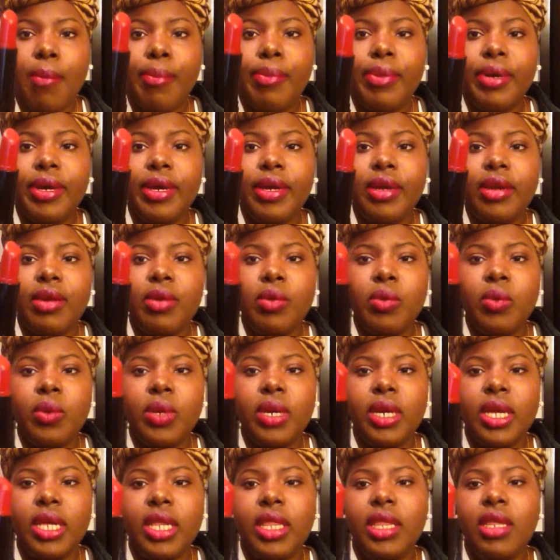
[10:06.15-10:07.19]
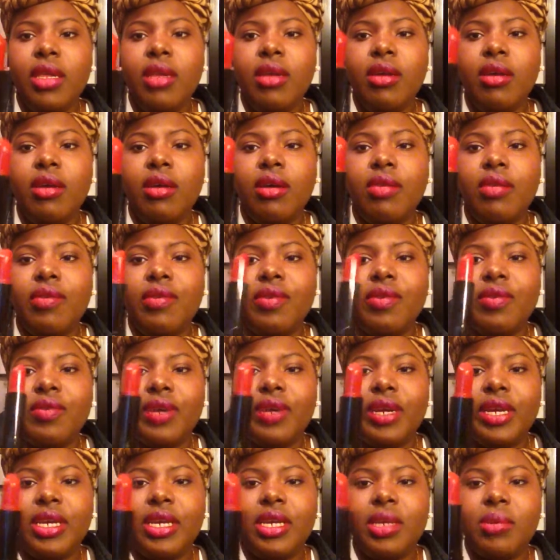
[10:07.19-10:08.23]
but when I think of a
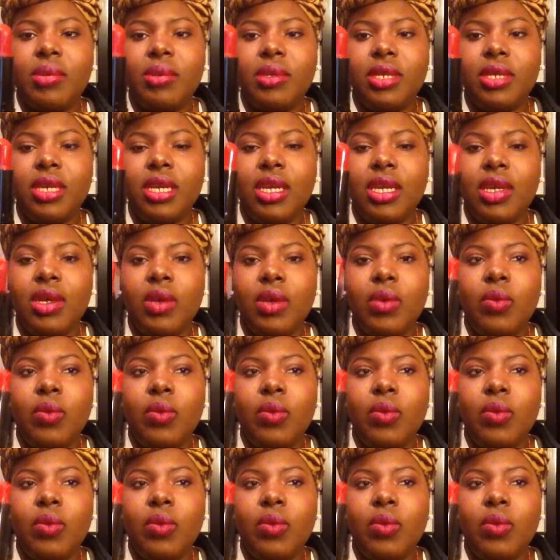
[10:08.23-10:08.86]
red lipstick